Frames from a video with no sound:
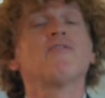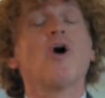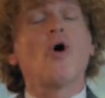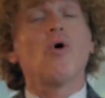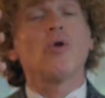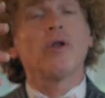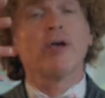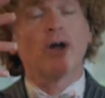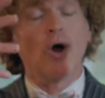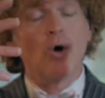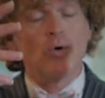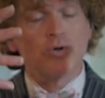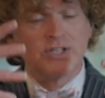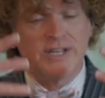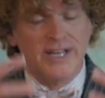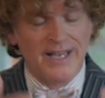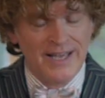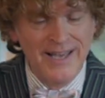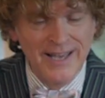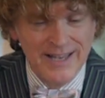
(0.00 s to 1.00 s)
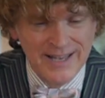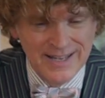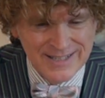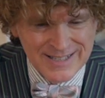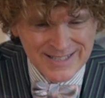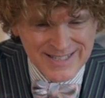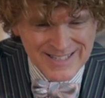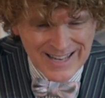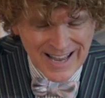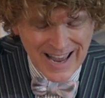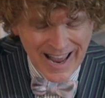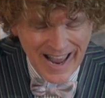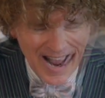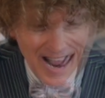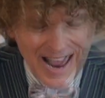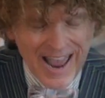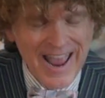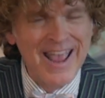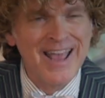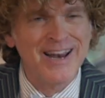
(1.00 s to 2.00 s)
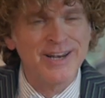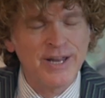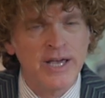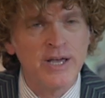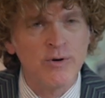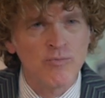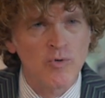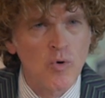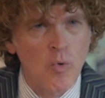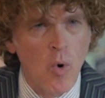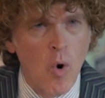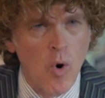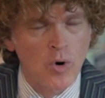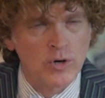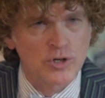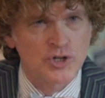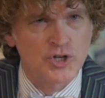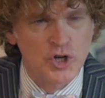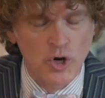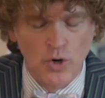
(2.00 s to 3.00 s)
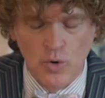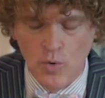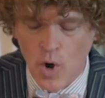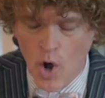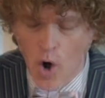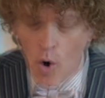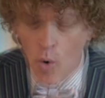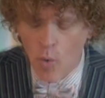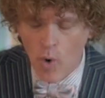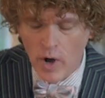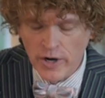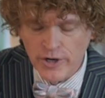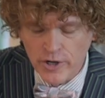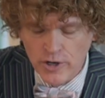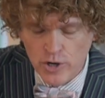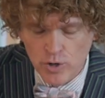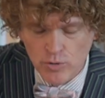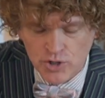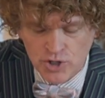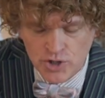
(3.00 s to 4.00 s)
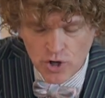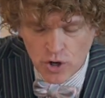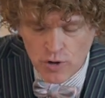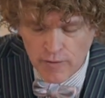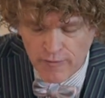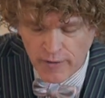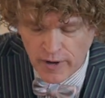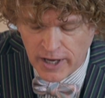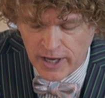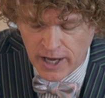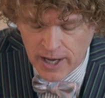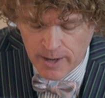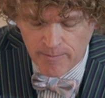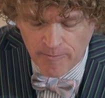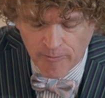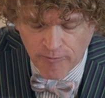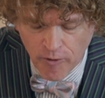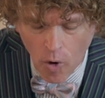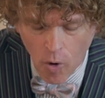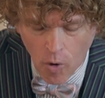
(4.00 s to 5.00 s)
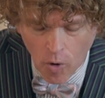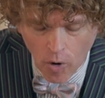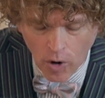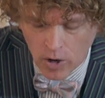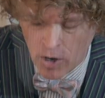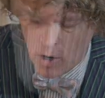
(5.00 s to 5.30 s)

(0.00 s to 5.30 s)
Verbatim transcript: the Holy Ghost is and he rewards you what are you serving him for